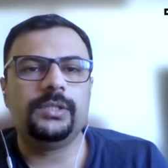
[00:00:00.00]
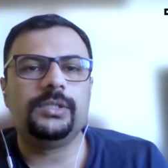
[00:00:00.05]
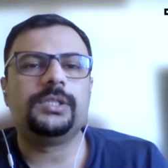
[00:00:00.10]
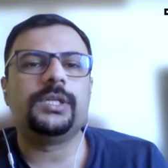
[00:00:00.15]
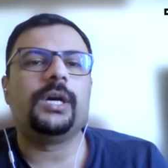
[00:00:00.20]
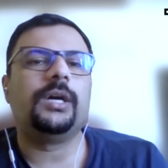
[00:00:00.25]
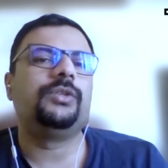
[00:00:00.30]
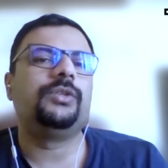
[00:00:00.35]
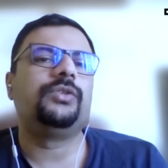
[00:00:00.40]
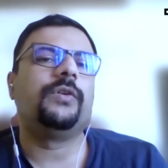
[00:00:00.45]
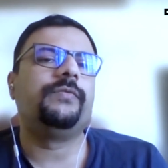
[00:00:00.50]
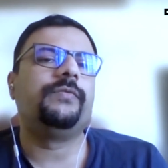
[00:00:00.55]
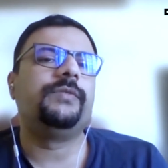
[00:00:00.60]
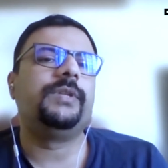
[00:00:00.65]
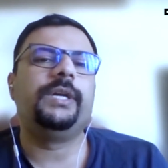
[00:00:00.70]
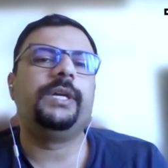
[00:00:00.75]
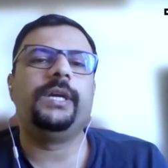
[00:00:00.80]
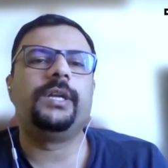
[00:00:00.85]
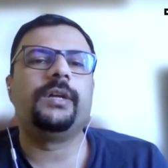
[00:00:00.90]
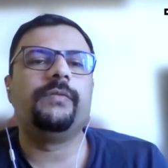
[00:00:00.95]
charge of
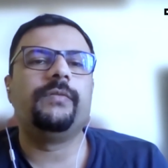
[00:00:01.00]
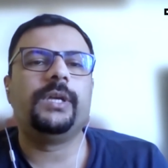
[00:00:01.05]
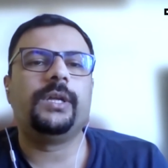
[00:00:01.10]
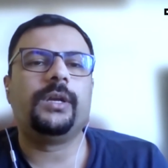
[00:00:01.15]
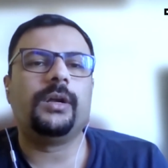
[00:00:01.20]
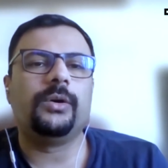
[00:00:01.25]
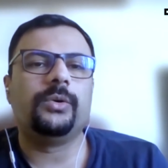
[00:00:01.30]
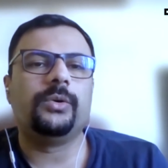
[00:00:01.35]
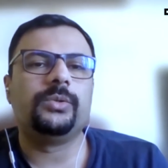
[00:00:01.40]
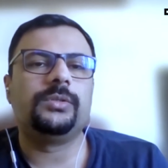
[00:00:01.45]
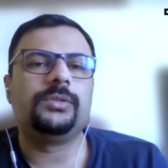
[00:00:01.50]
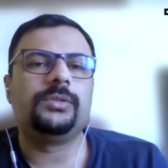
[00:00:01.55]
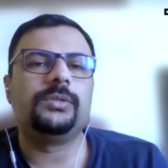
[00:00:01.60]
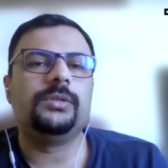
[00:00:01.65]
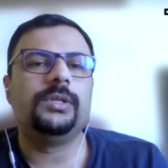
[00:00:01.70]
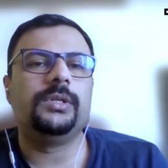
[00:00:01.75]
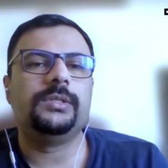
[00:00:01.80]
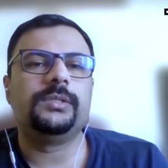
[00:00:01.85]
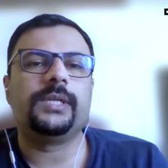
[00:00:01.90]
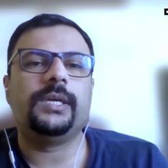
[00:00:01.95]
the data warehouse
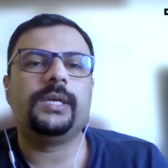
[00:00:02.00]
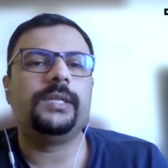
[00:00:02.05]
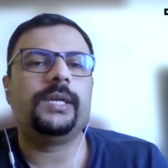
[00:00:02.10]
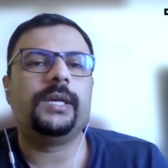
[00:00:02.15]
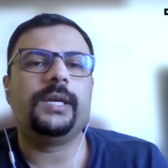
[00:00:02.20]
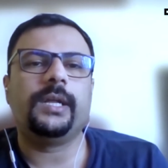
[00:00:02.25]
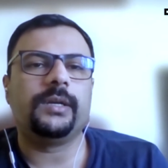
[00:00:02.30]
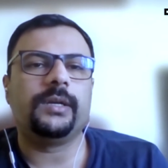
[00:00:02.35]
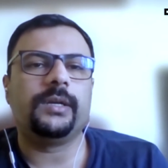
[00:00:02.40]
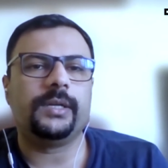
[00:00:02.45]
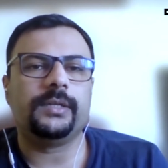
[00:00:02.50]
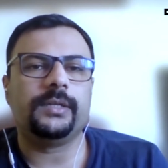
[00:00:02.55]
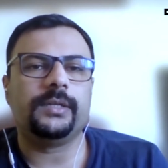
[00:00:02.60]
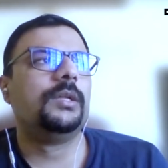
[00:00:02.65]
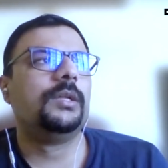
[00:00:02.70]
design and architecture.